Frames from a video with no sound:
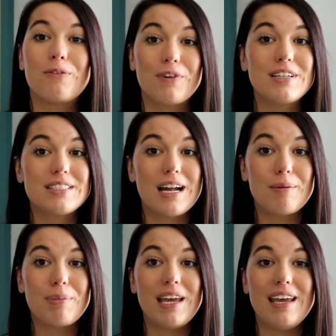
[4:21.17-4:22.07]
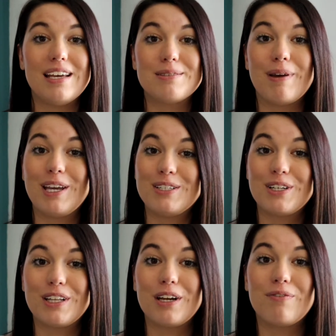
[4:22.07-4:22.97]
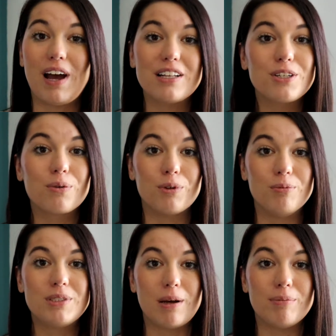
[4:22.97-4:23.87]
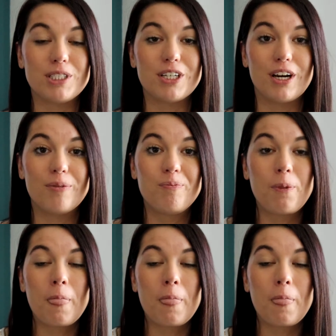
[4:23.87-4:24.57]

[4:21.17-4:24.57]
First up is making sure that your fats are room temperature.